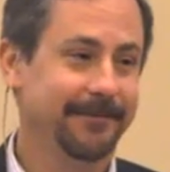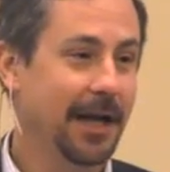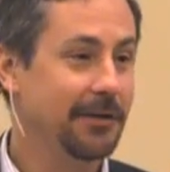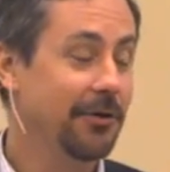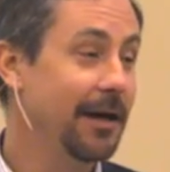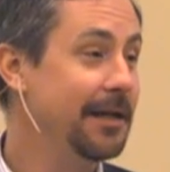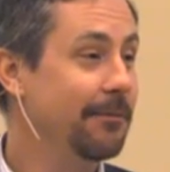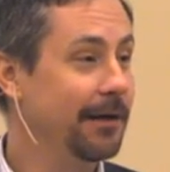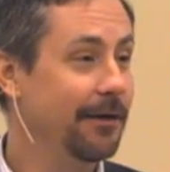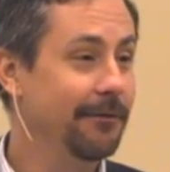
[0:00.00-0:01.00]
I try to get
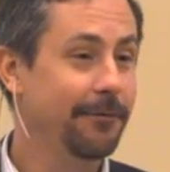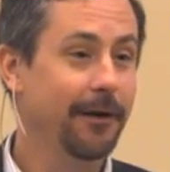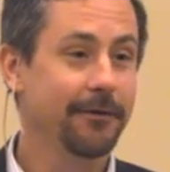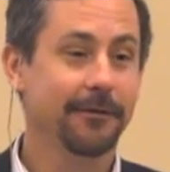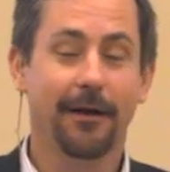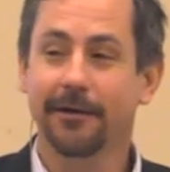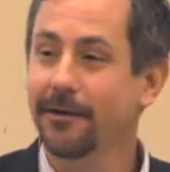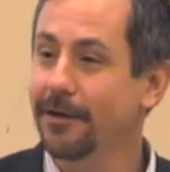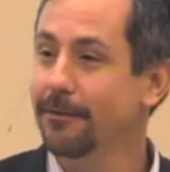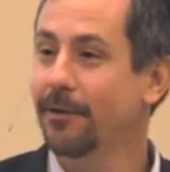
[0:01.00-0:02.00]
my grandfather-in-law to
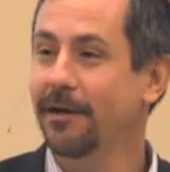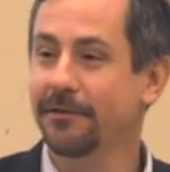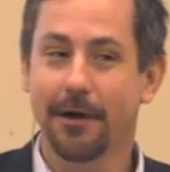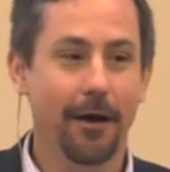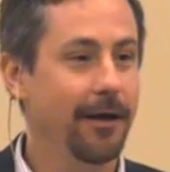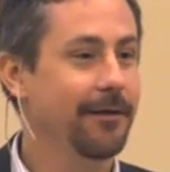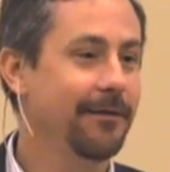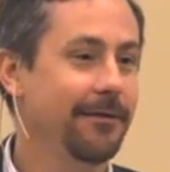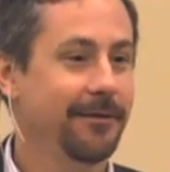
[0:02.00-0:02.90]
do it, but he's not.